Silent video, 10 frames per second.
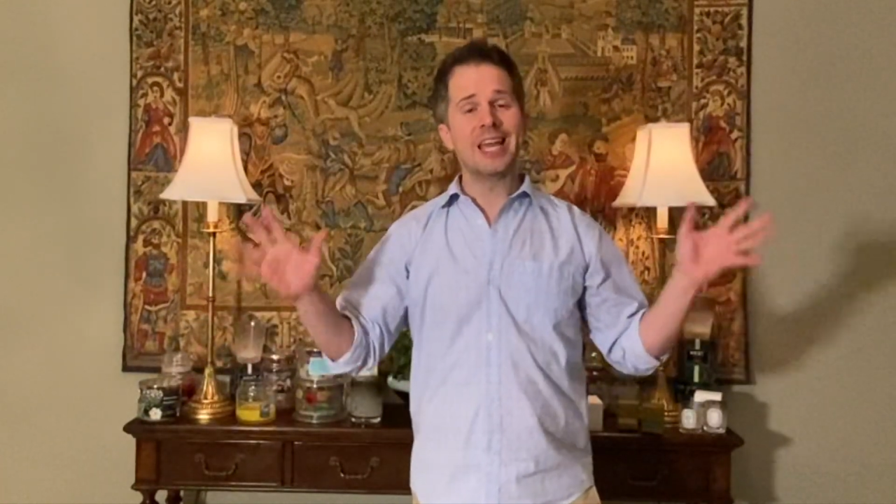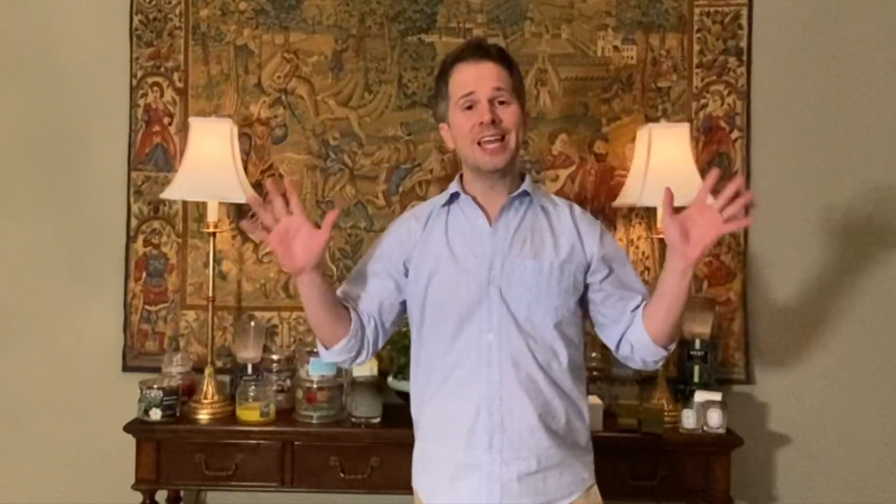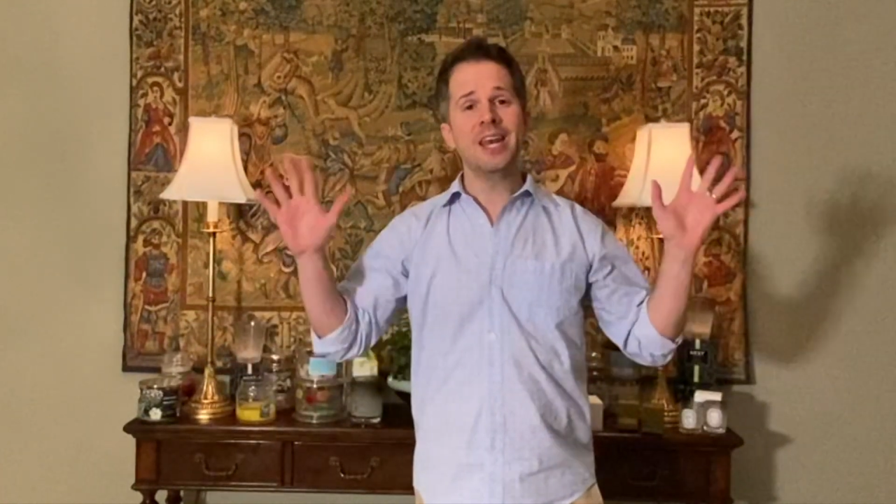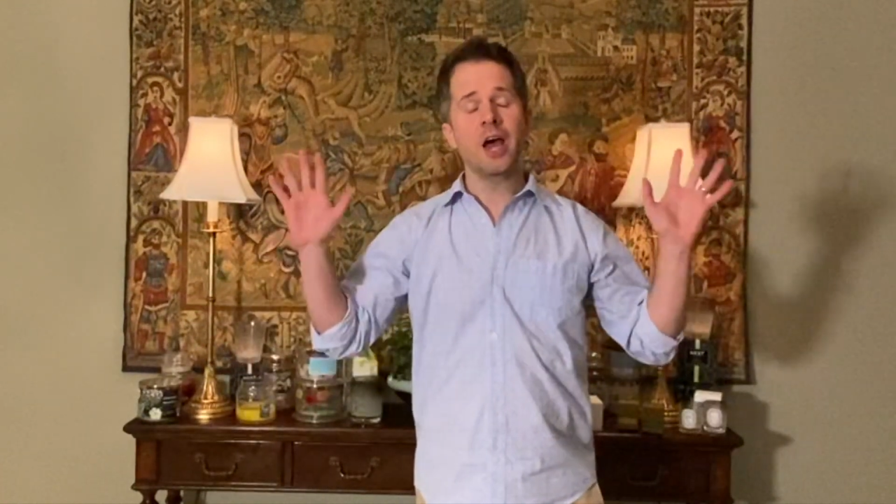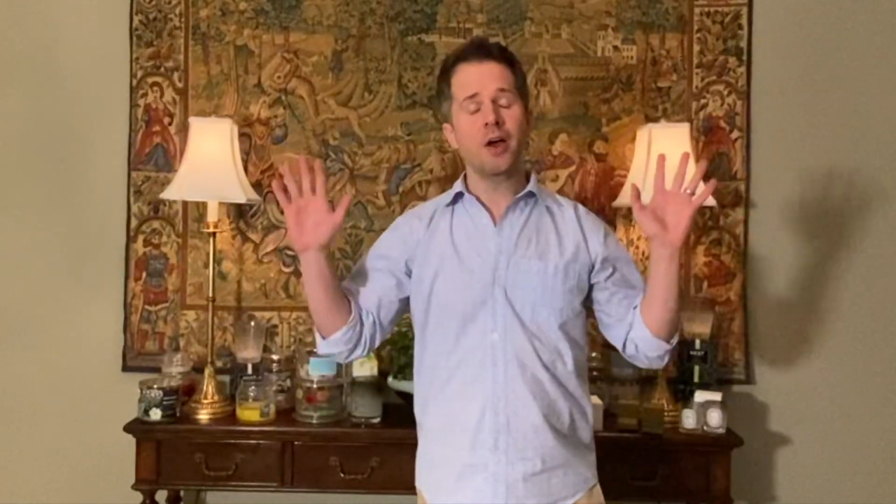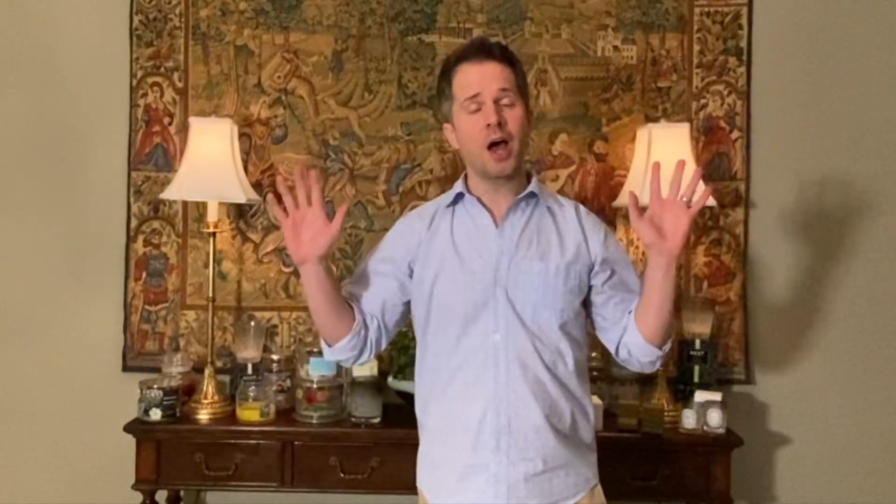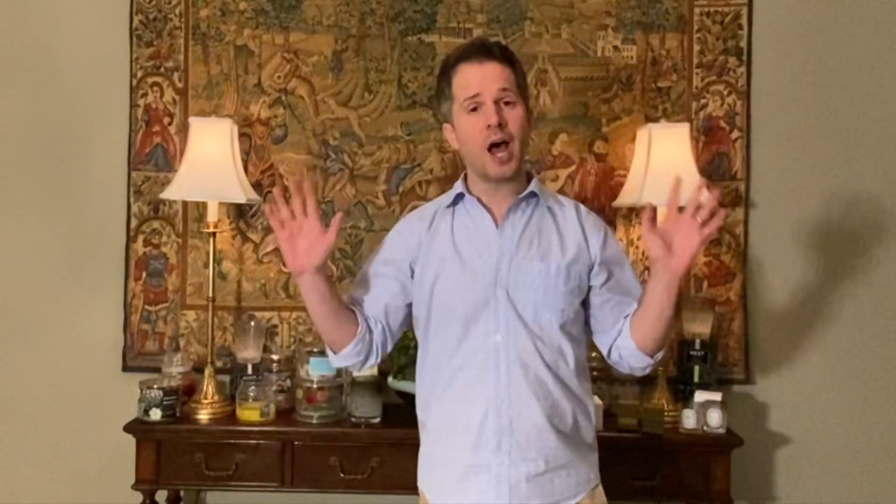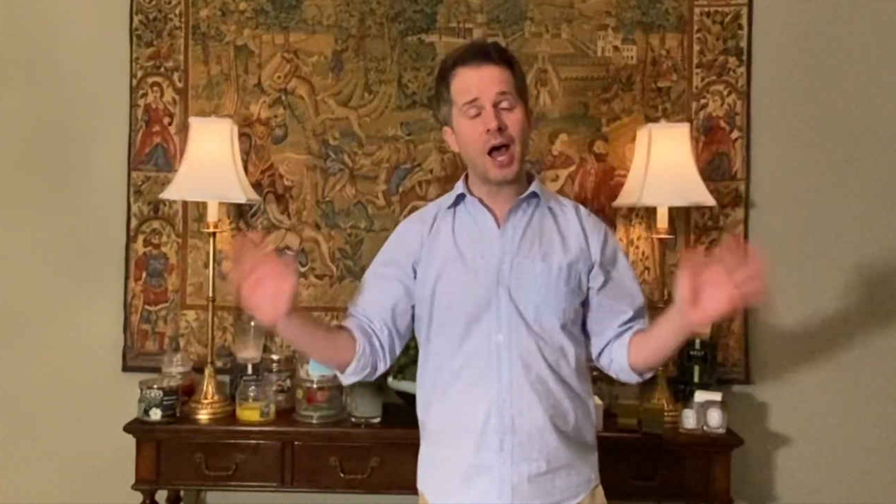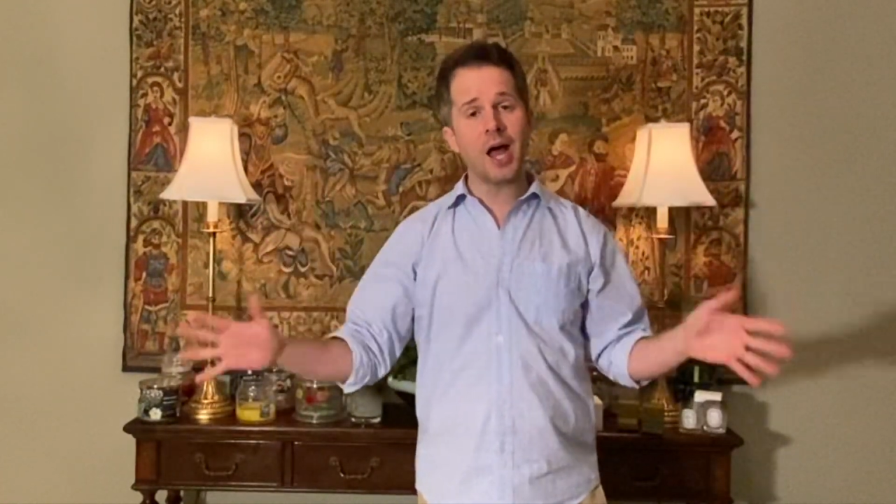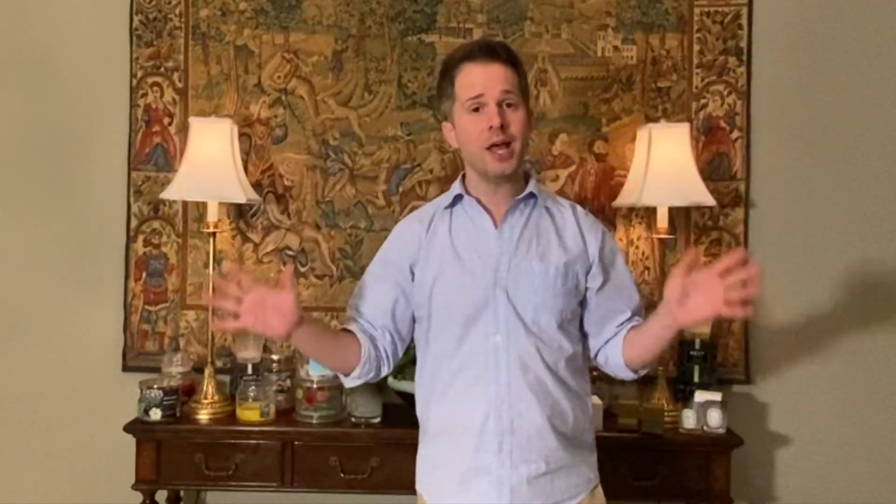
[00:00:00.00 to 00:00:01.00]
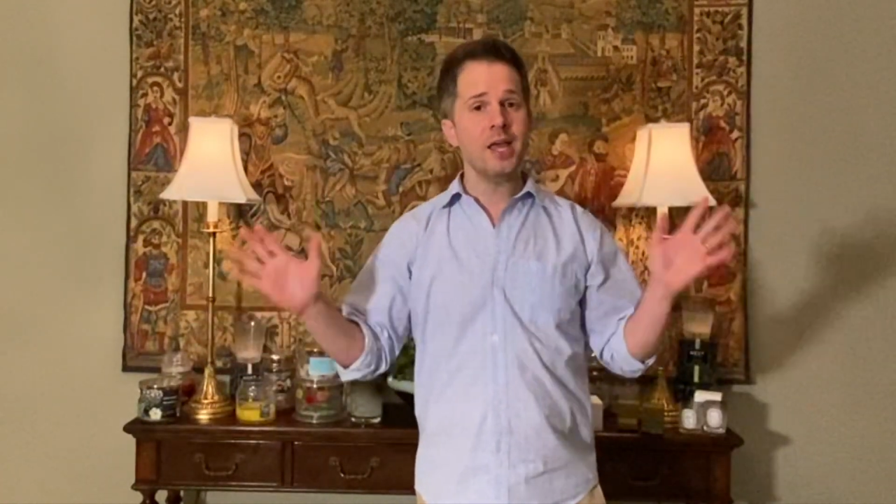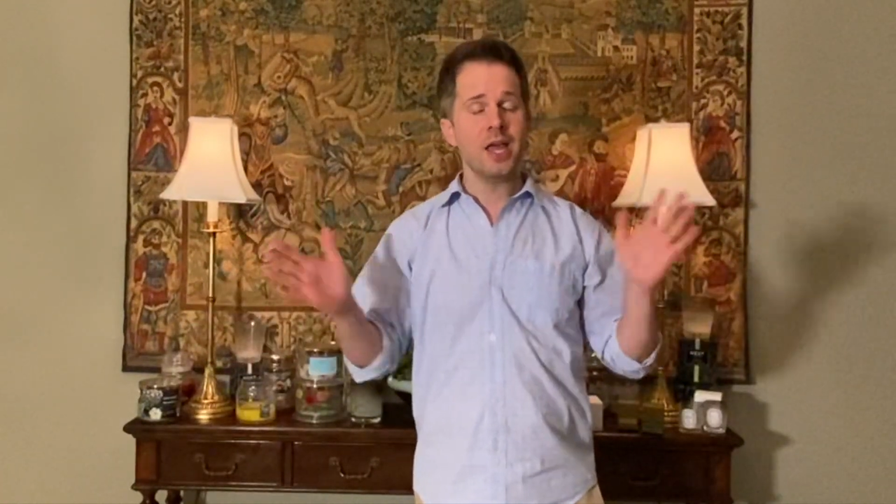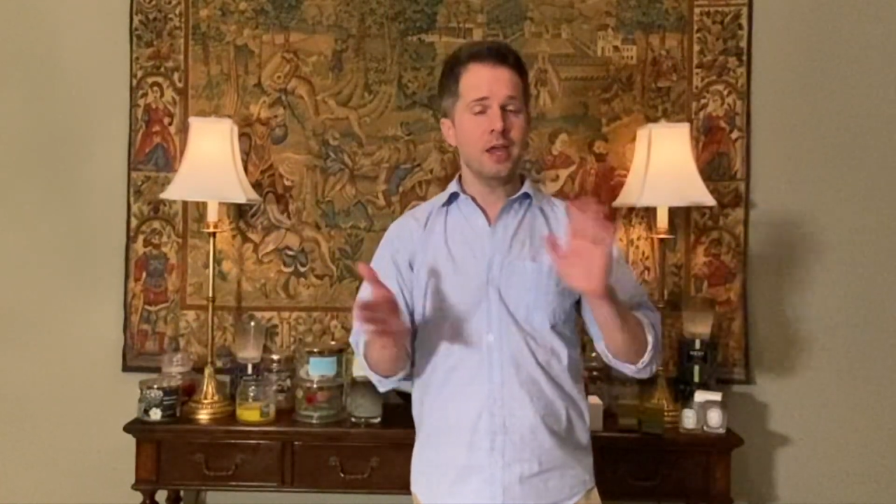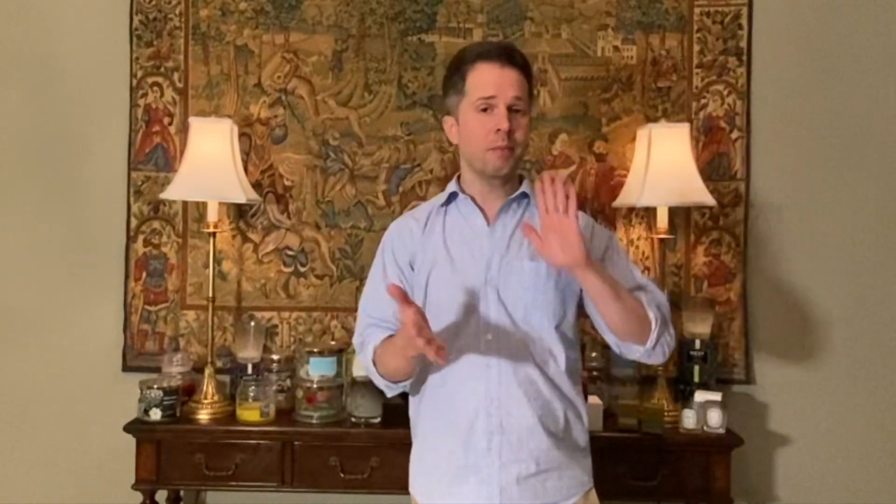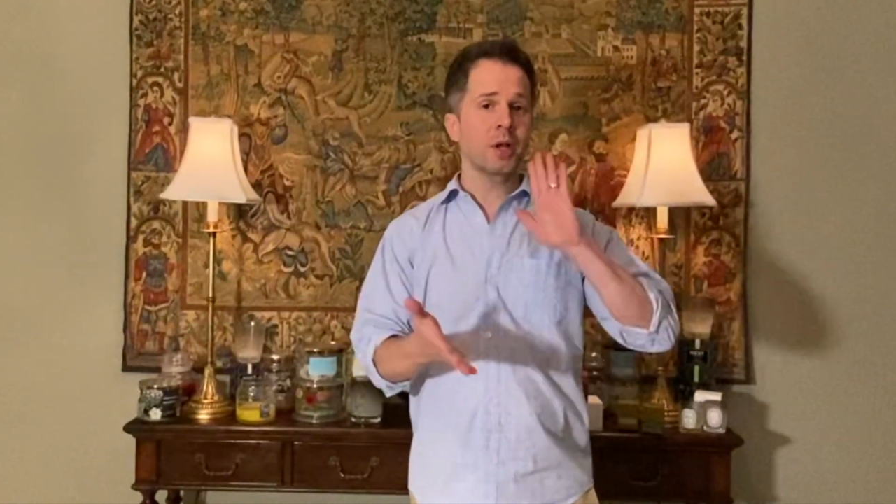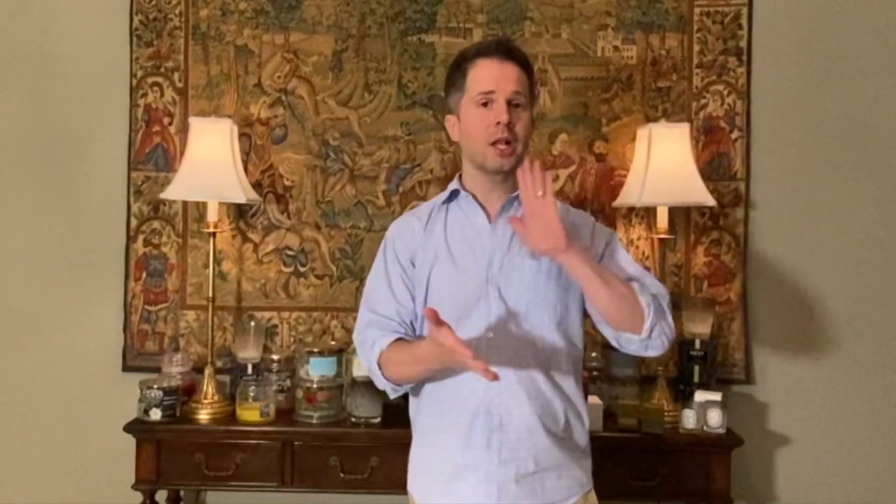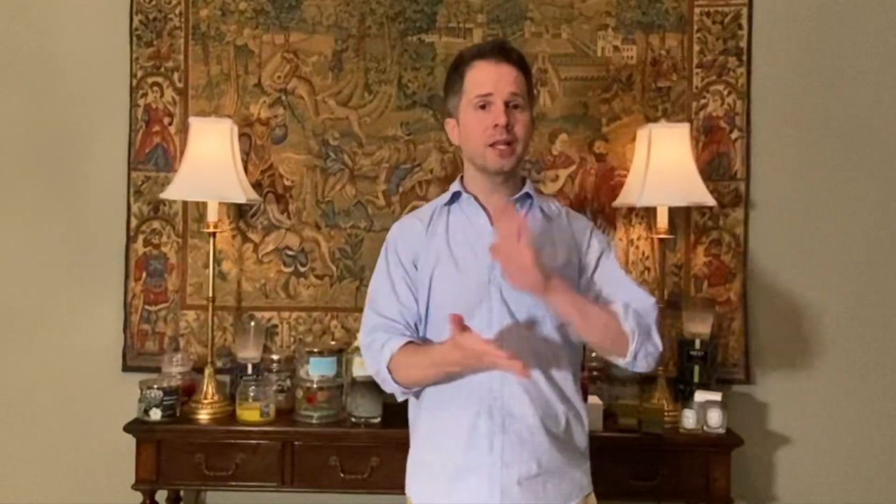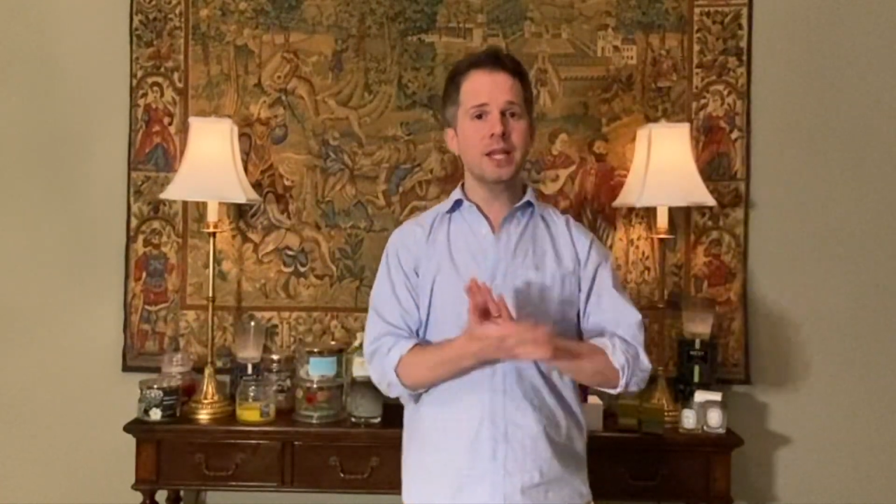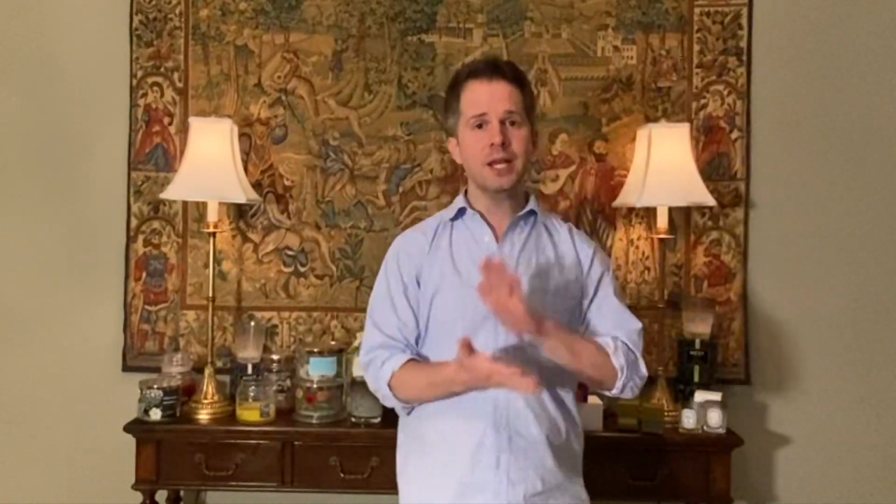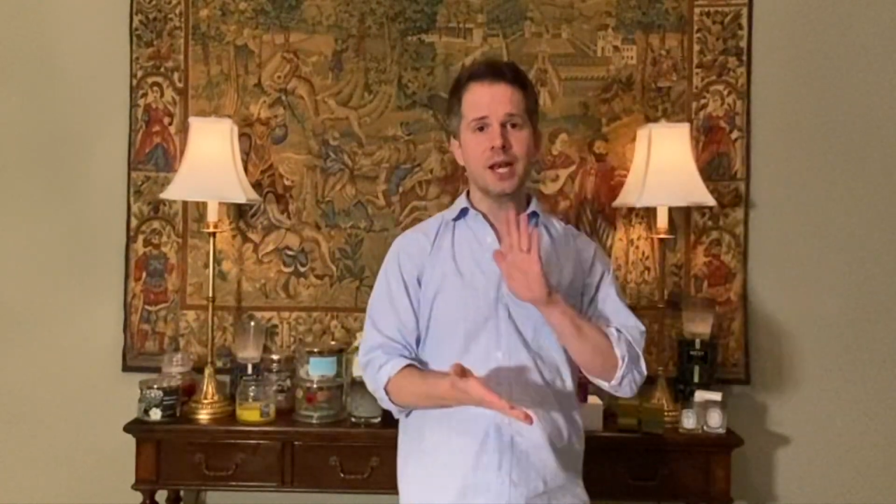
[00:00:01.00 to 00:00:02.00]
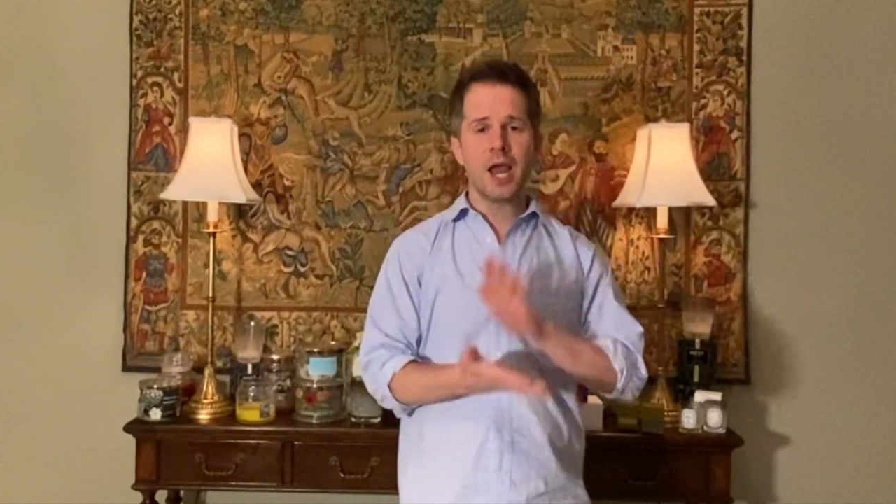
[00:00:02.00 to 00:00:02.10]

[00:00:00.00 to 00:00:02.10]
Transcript: And I am cleaning